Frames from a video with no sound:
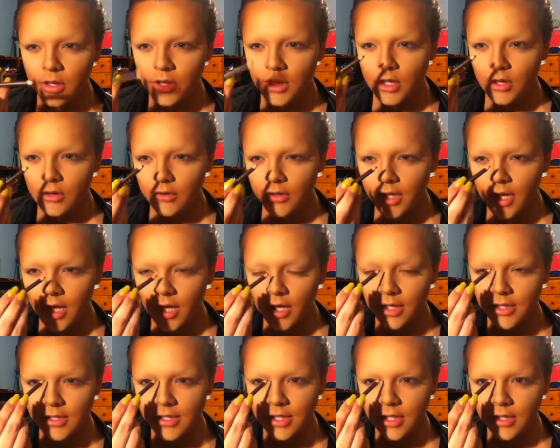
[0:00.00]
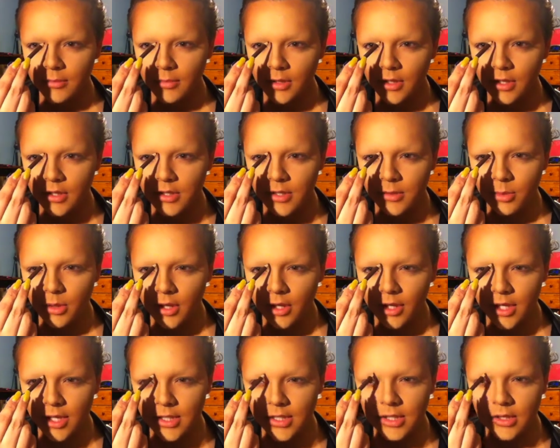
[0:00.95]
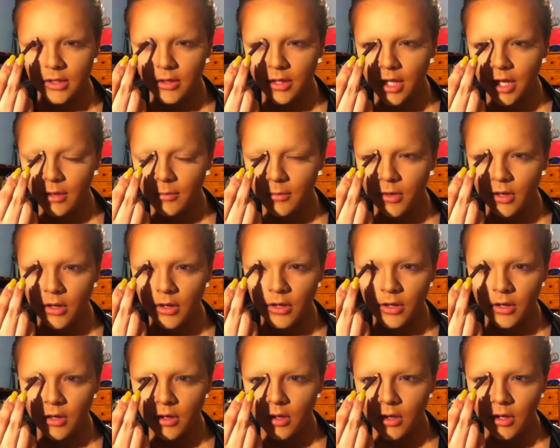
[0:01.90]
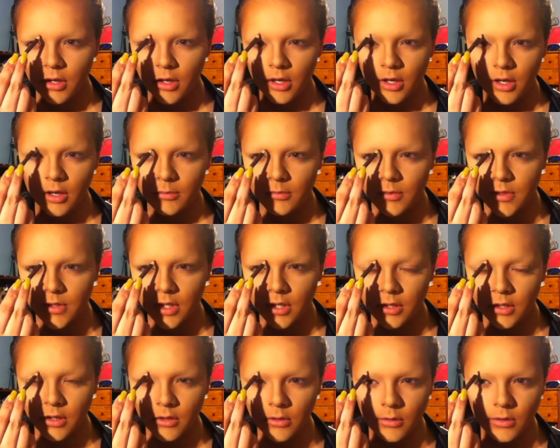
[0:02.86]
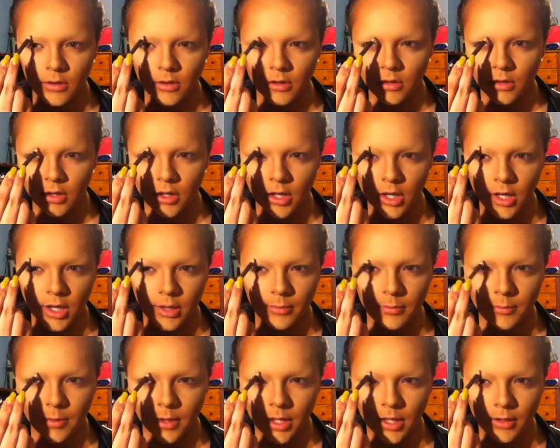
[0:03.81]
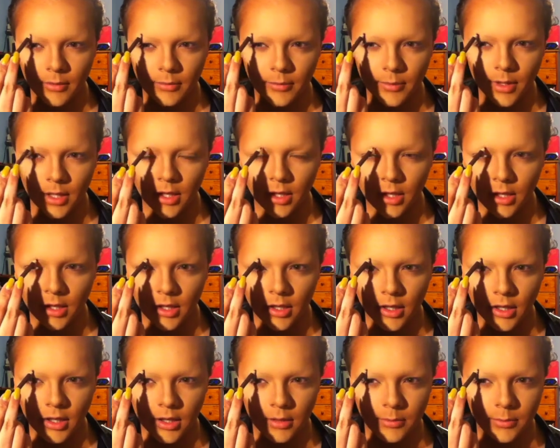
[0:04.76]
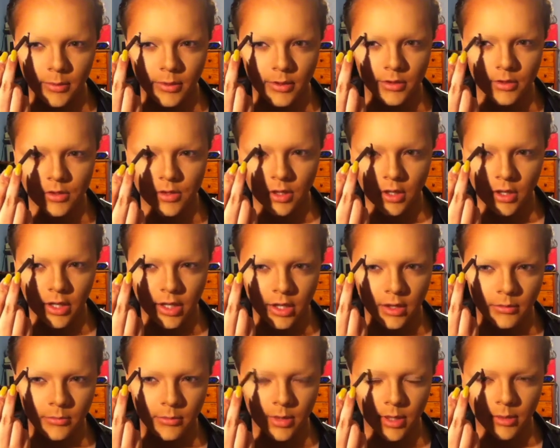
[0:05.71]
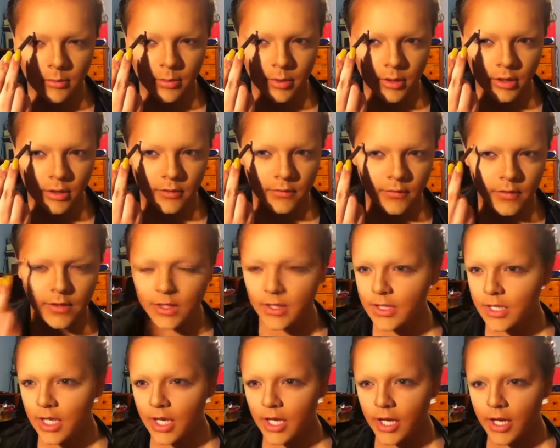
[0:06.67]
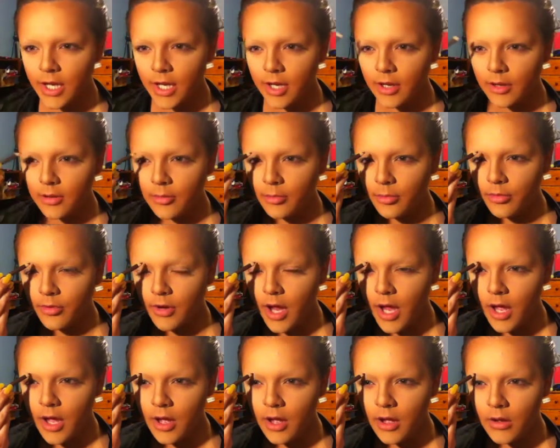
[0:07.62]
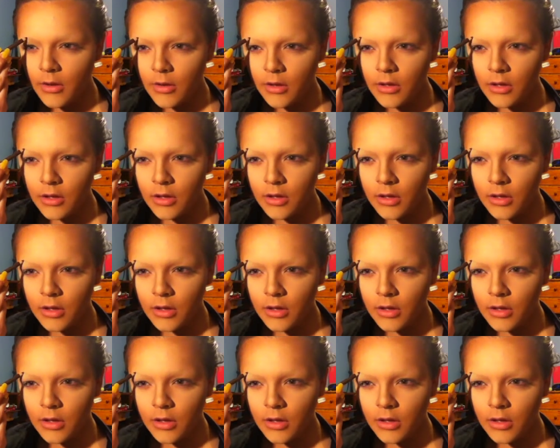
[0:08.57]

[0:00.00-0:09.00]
that only I can see, because you probably can't see it on camera. And I'm just going to go up, up, up, and draw out my perfect eyebrow.